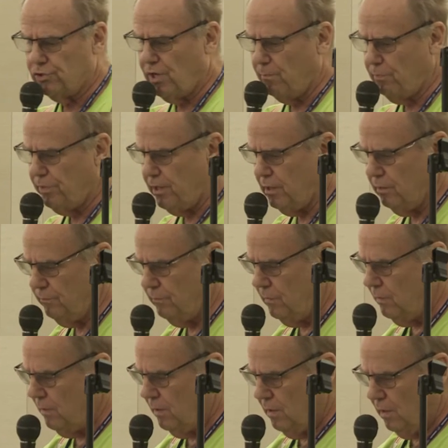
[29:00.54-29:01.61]
something
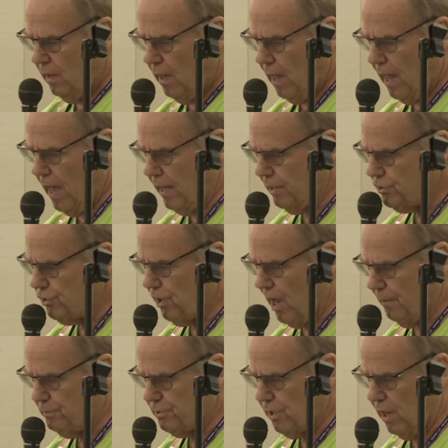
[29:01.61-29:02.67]
at a
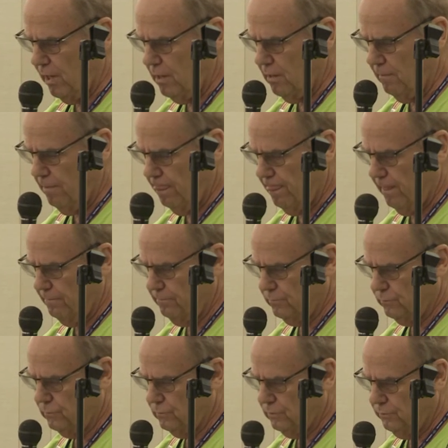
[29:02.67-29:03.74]
stop sign.
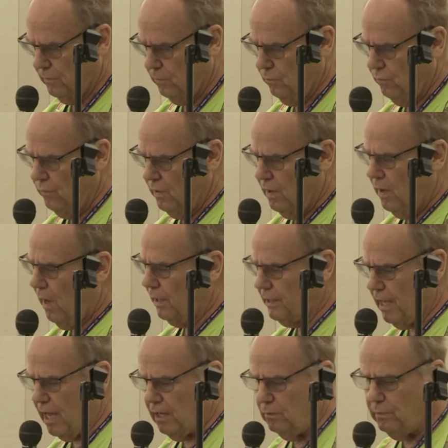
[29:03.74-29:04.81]

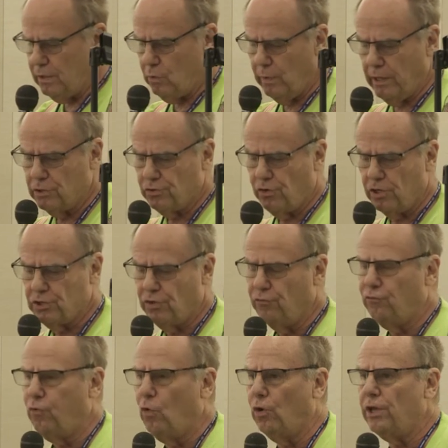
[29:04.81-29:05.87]
Again, between instruction
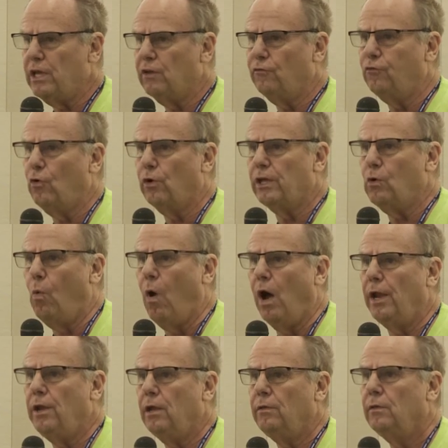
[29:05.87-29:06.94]
40 and
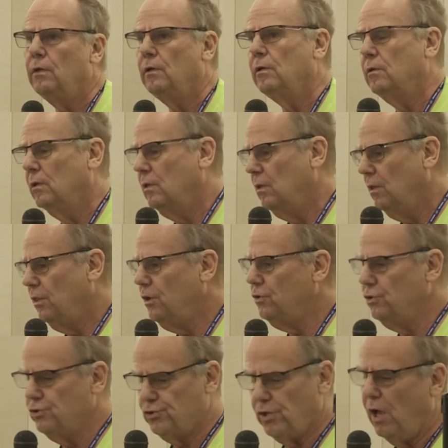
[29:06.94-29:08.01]
41,
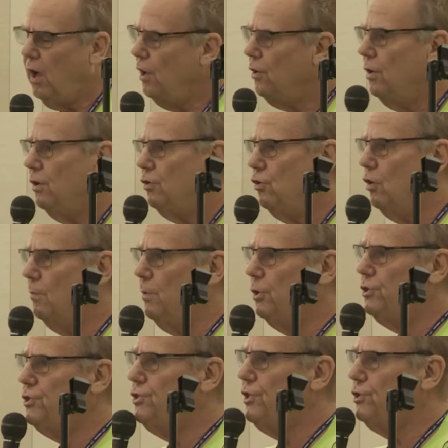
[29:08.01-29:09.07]
your
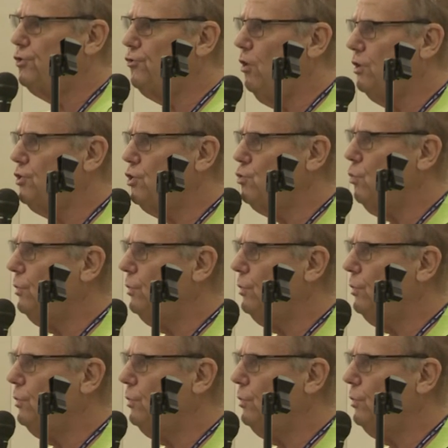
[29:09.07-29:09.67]
emergency instructions